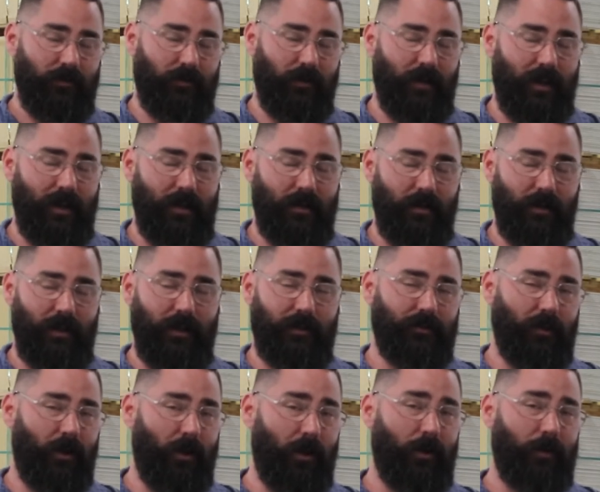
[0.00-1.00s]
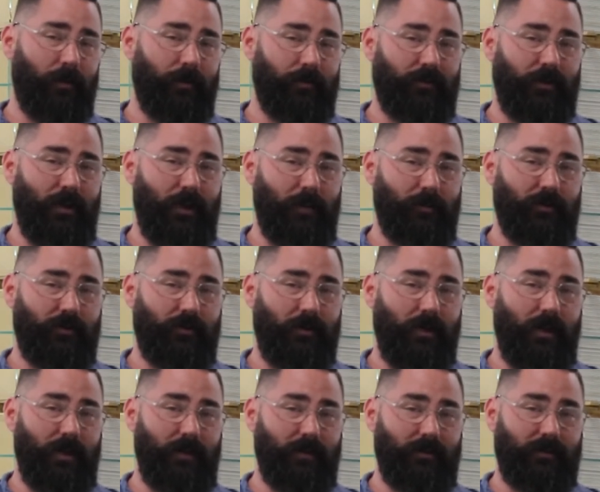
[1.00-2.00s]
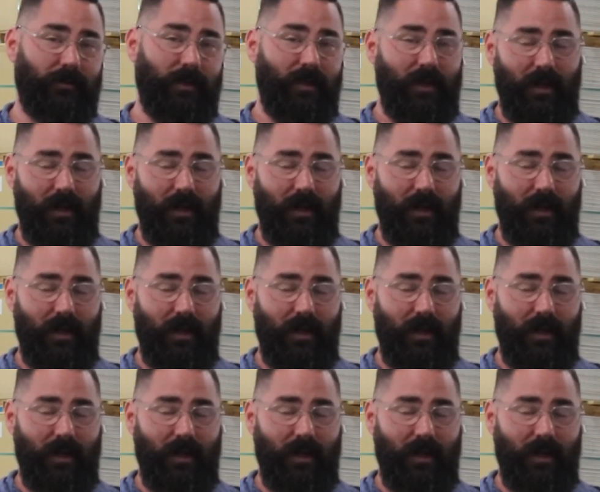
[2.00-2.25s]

So they collect all the substrate